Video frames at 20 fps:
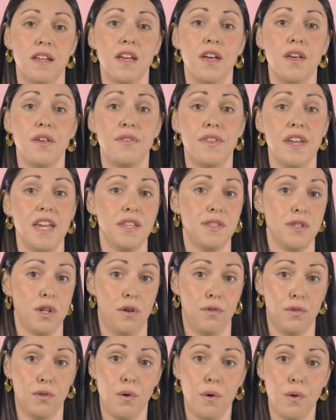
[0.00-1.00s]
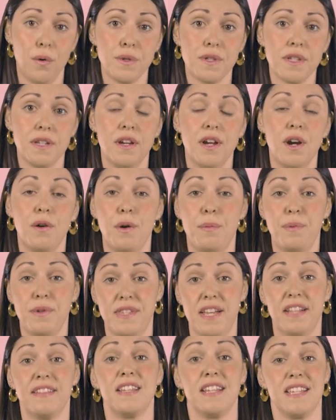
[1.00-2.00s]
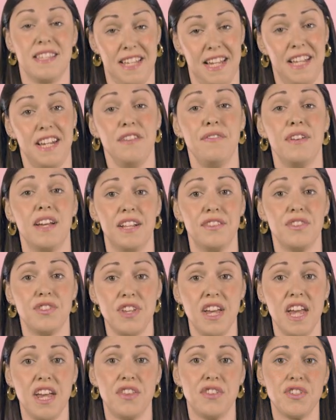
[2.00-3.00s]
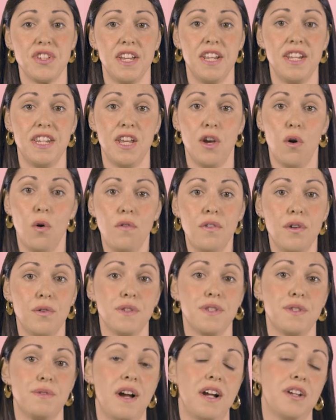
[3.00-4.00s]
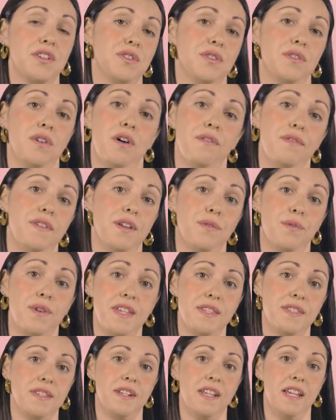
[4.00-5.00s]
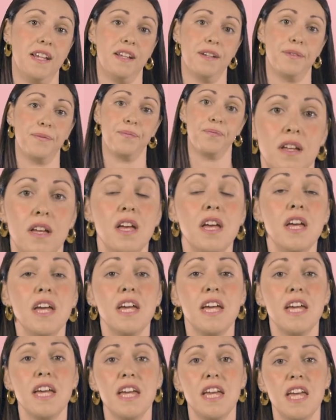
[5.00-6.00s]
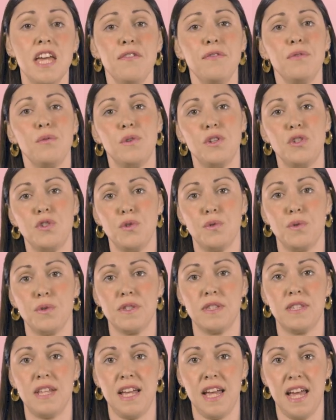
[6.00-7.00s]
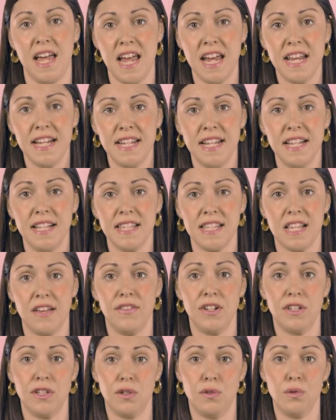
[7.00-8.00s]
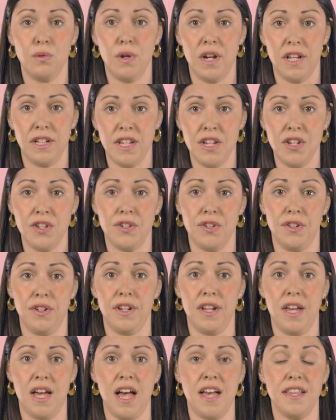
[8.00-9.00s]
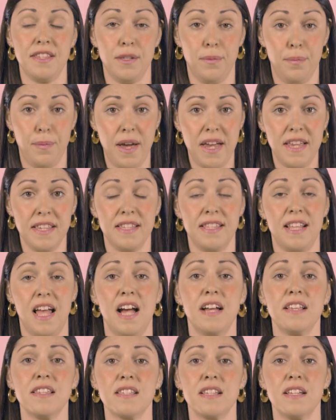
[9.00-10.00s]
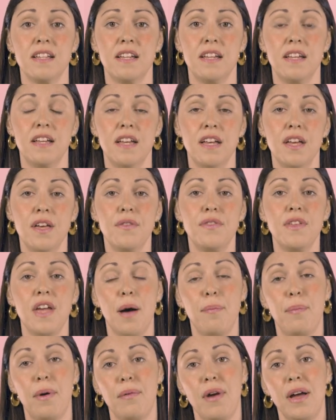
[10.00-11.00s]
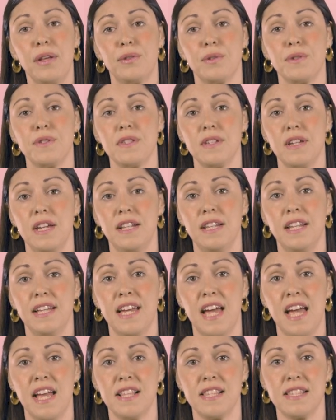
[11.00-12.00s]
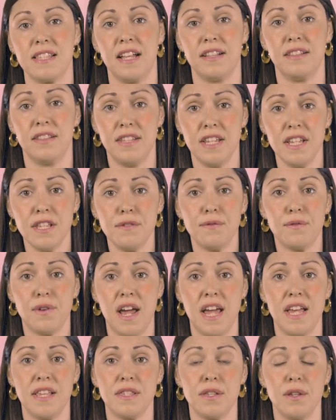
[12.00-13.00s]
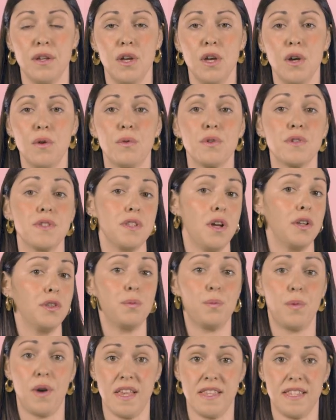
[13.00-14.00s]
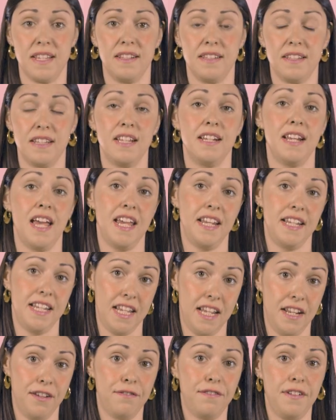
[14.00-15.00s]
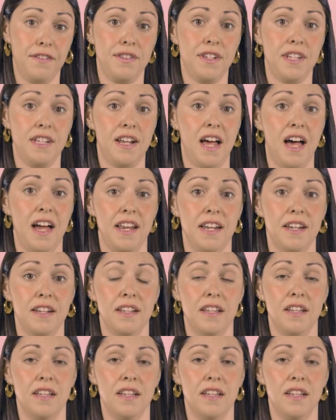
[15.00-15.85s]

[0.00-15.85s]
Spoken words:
These, of course, represent a significant change in the overall structure of e-reasoning. If we choose the 1872 edition as the base text, the apparatus indicates that this phrase was not present in 1859.